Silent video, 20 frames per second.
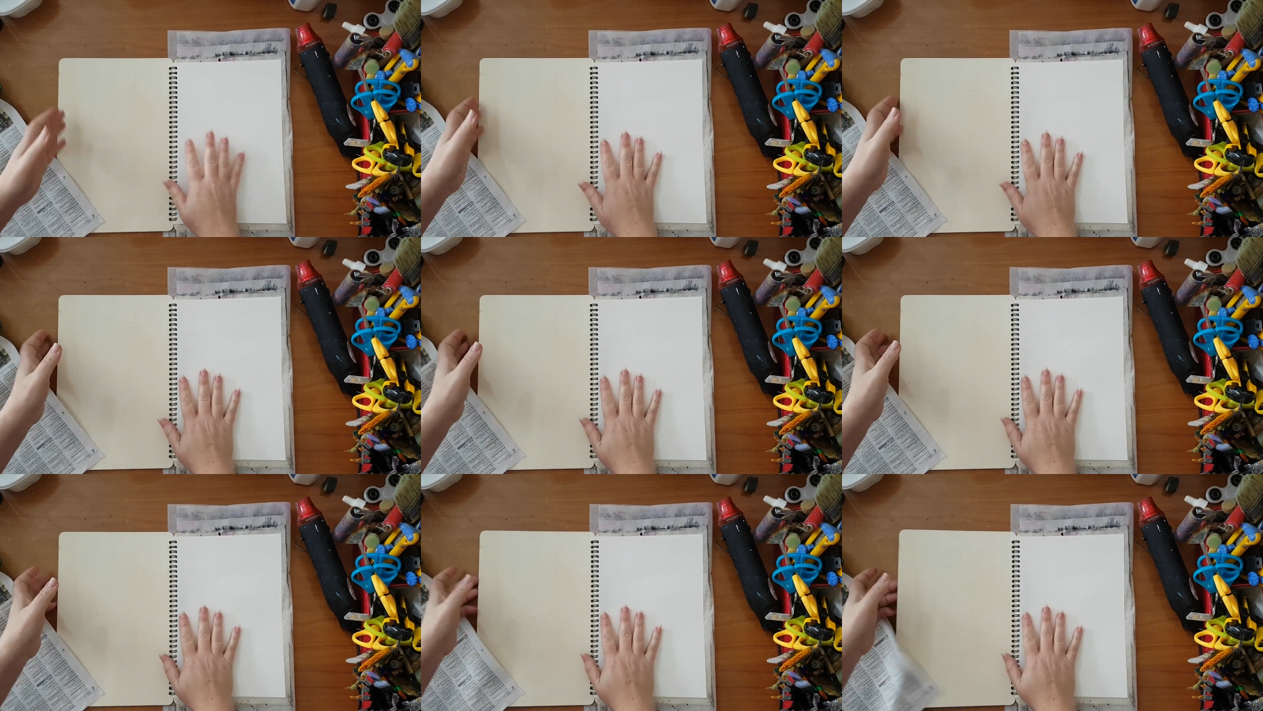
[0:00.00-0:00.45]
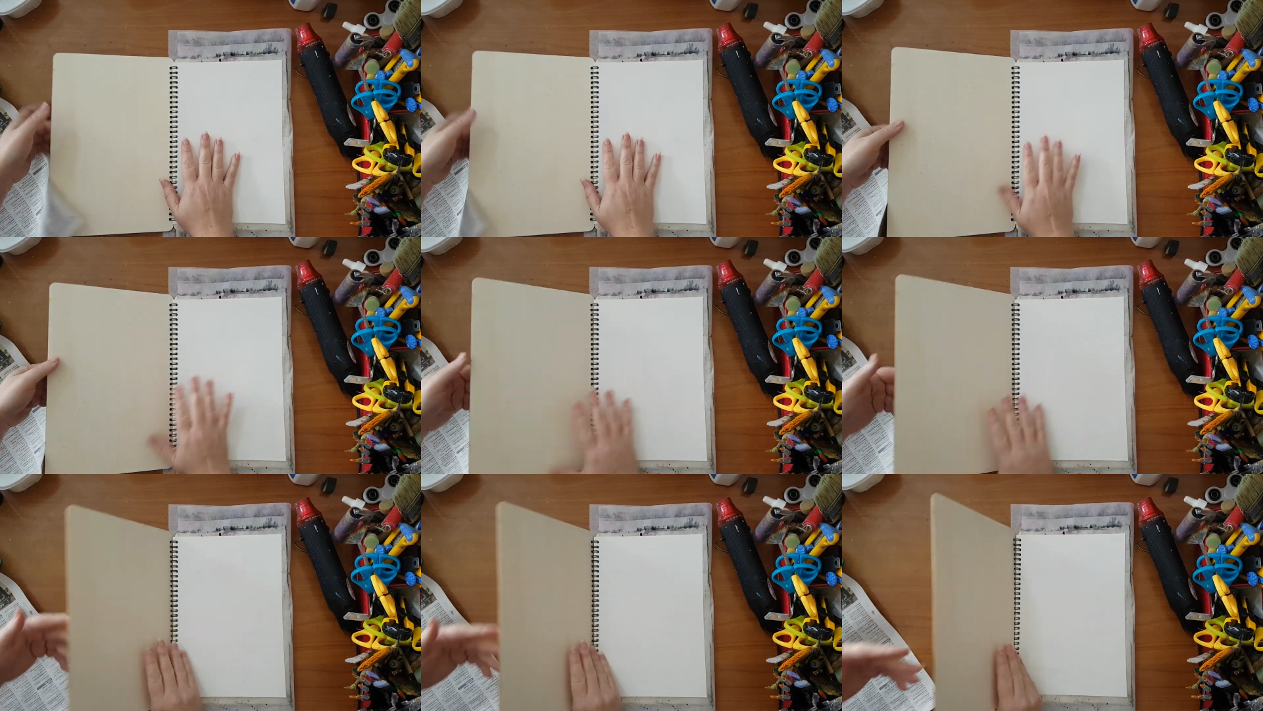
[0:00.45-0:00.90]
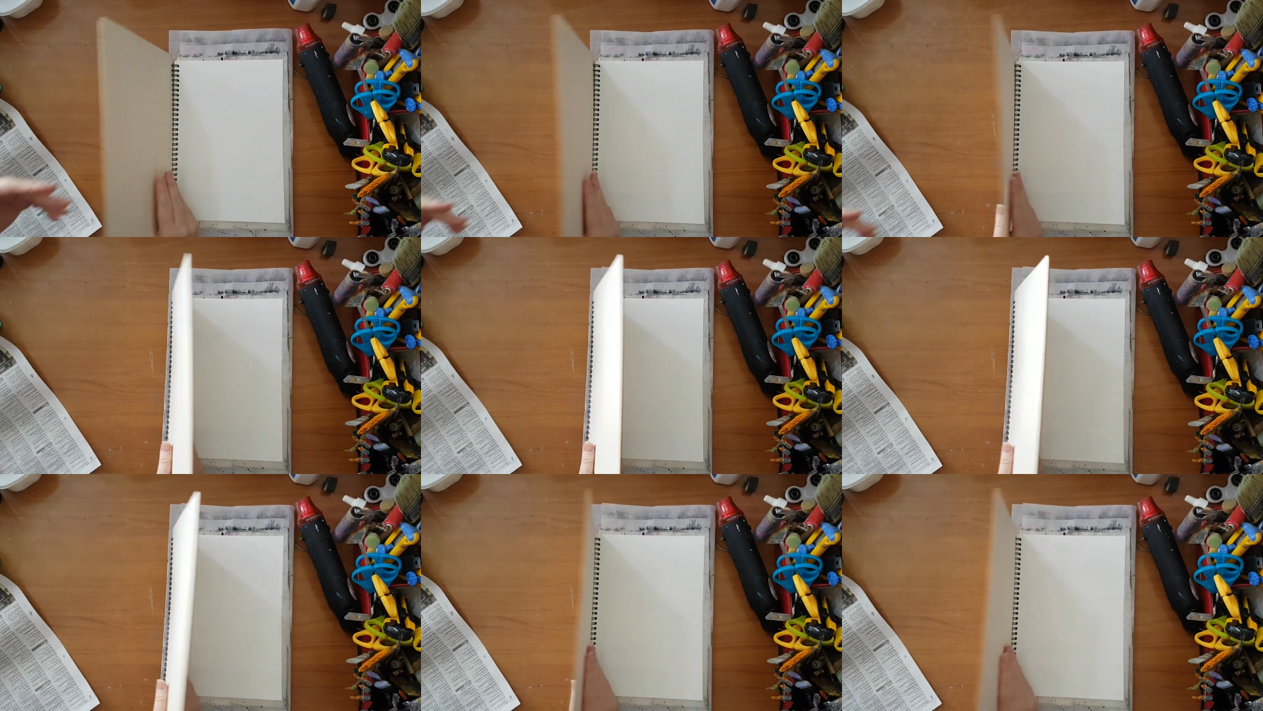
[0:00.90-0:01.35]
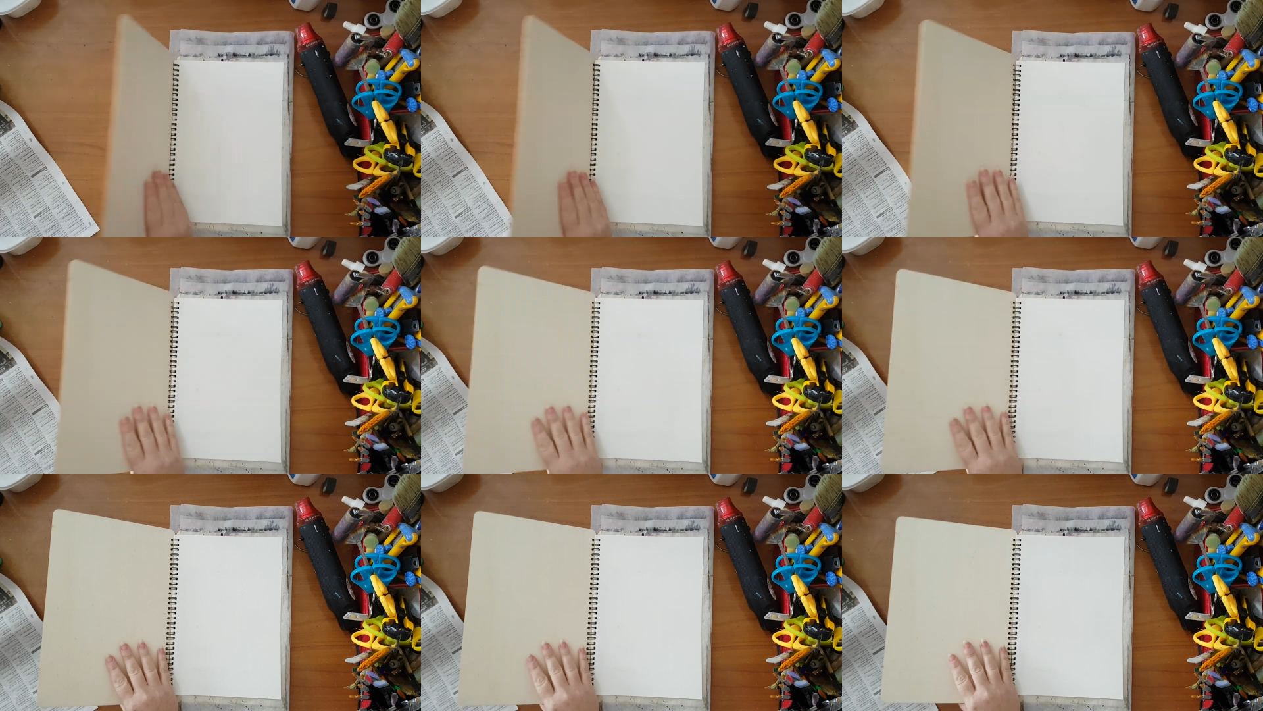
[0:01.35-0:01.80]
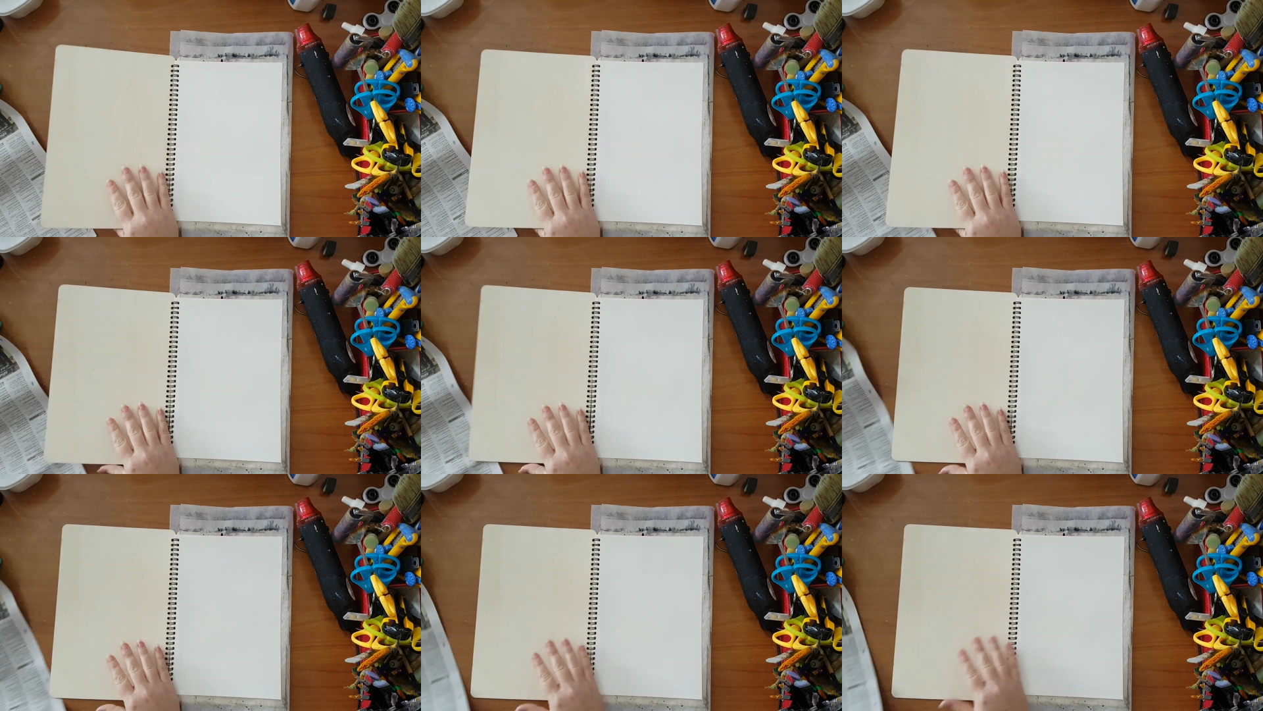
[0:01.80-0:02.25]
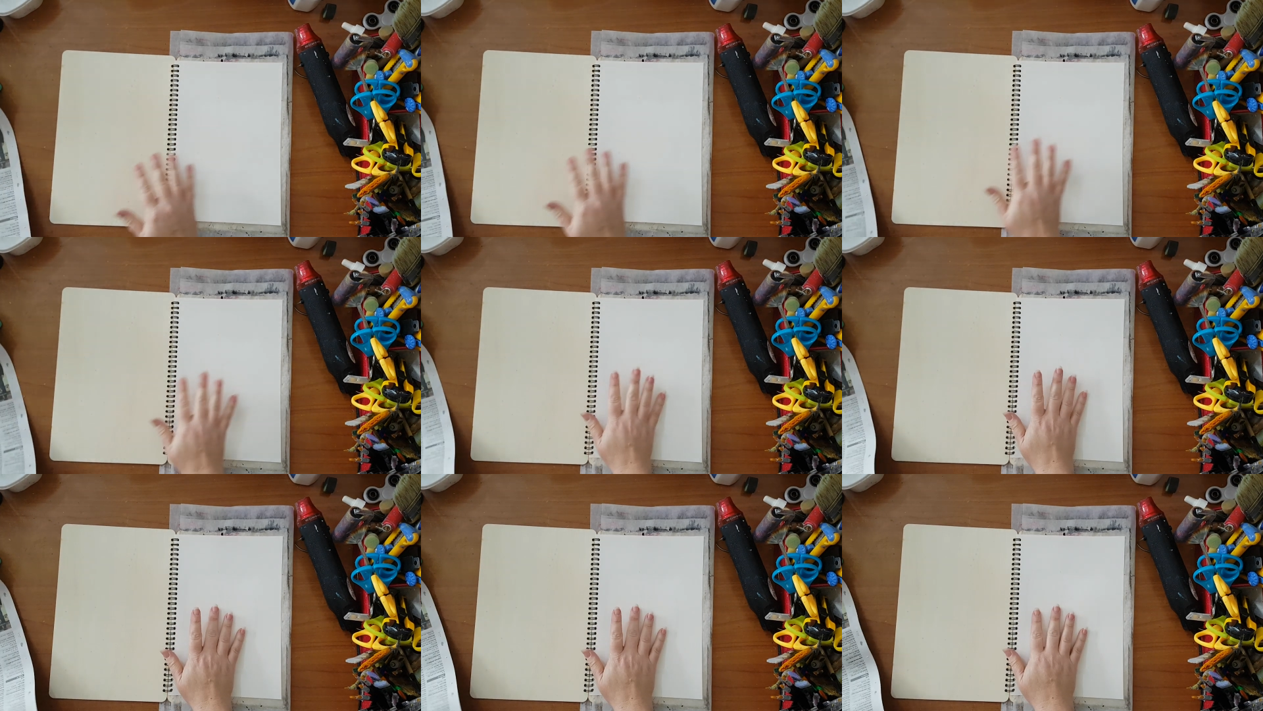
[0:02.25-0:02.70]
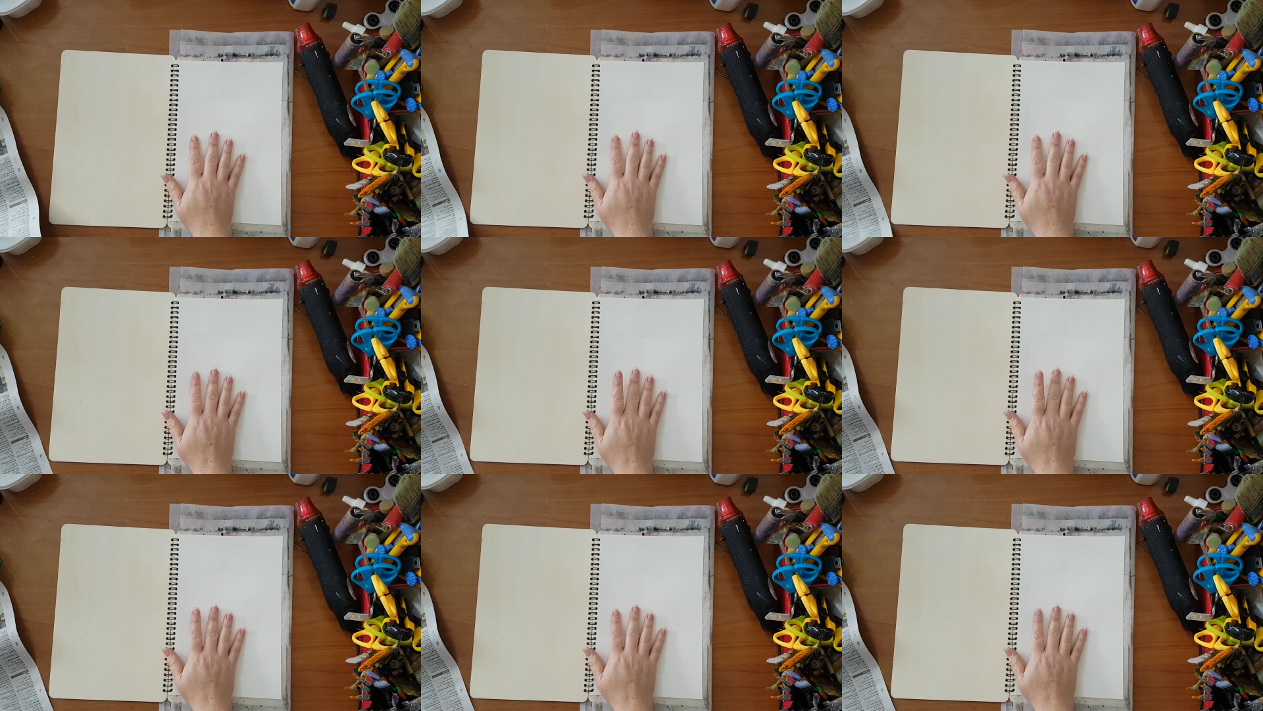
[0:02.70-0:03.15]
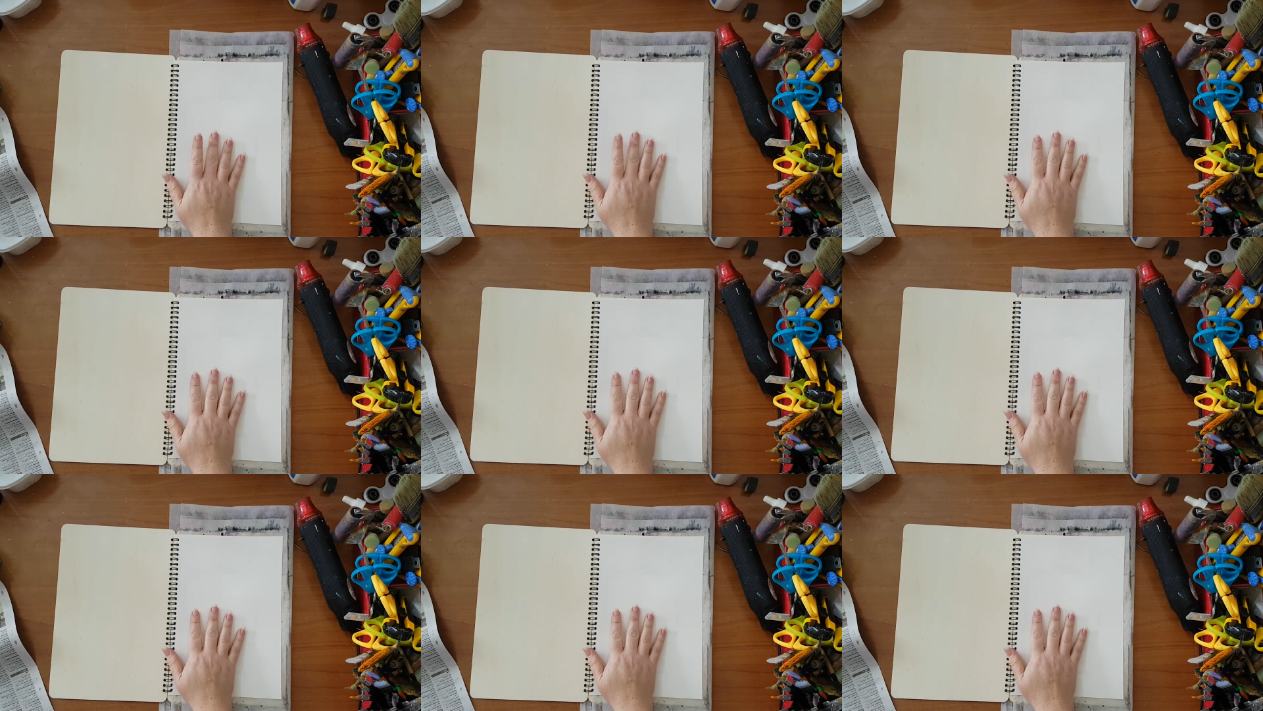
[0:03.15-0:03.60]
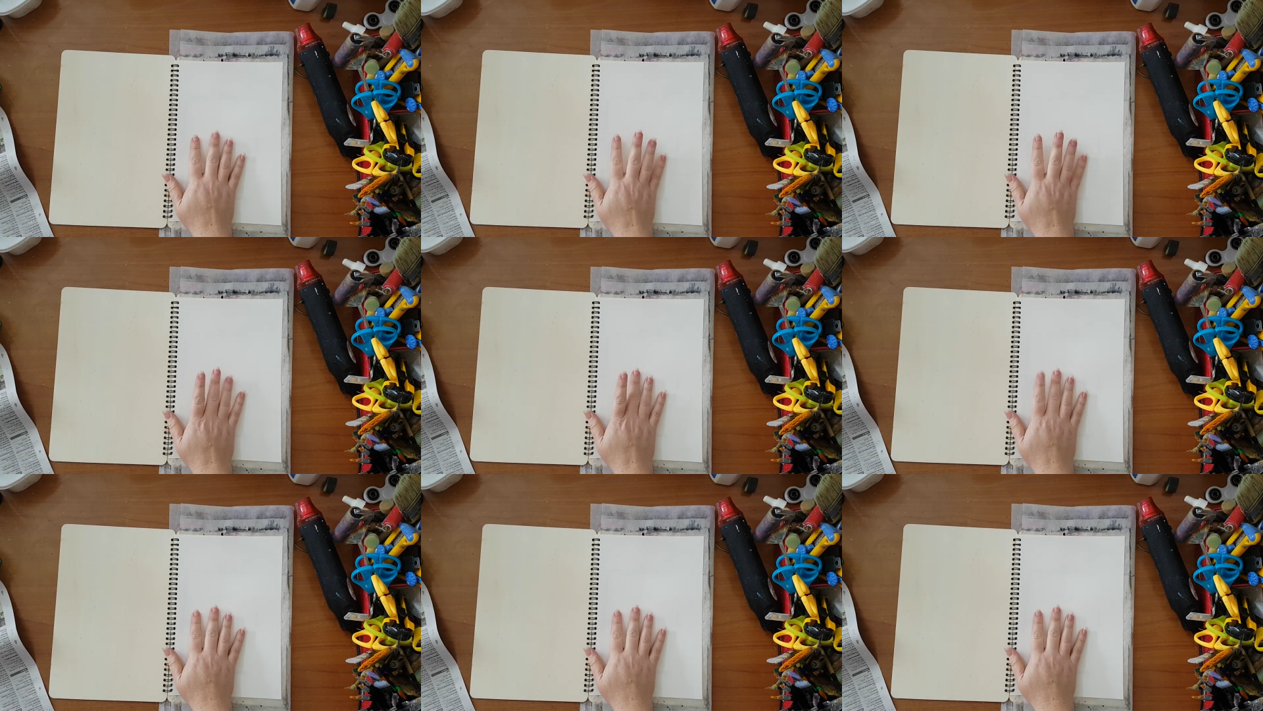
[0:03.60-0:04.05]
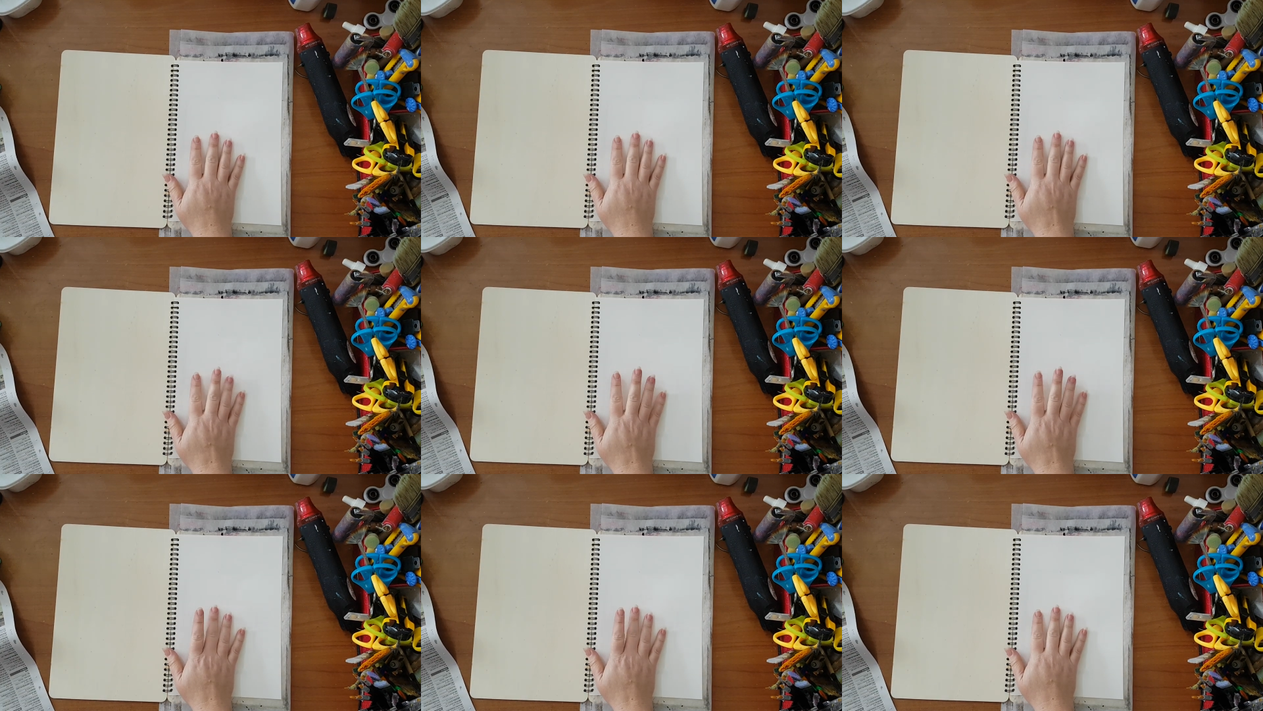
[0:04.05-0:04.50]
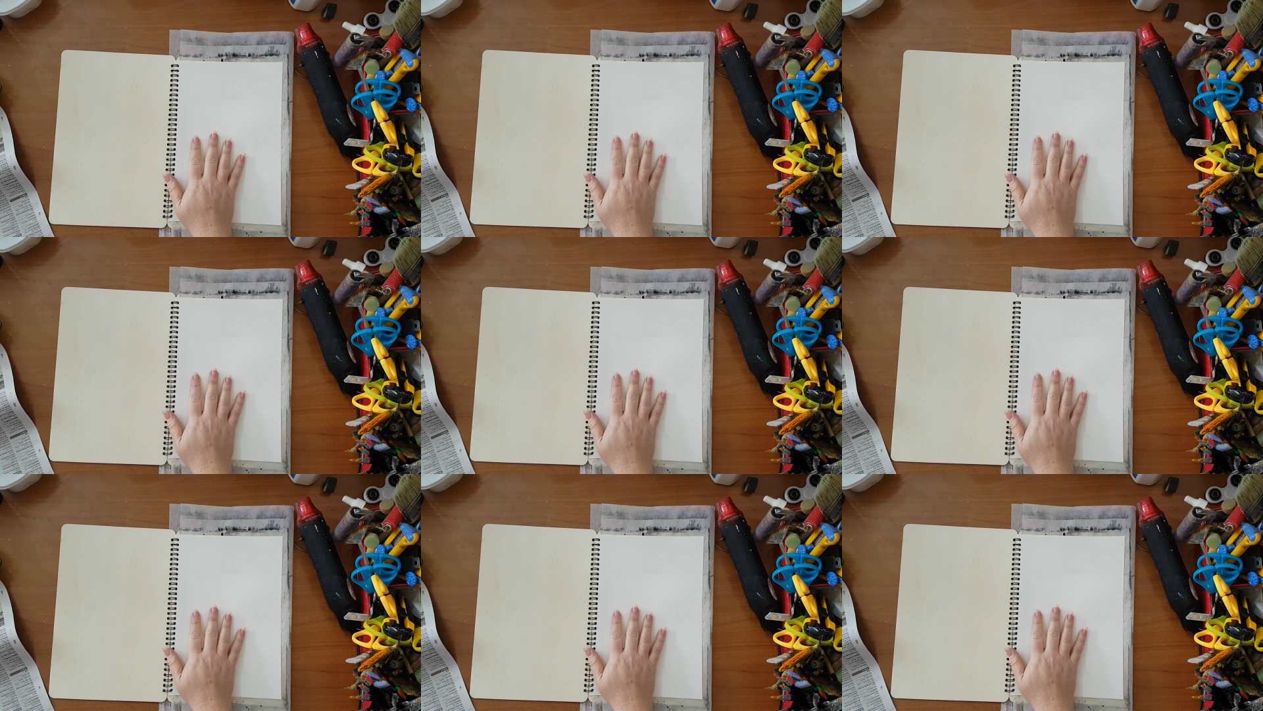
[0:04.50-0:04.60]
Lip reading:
(no speaker visible)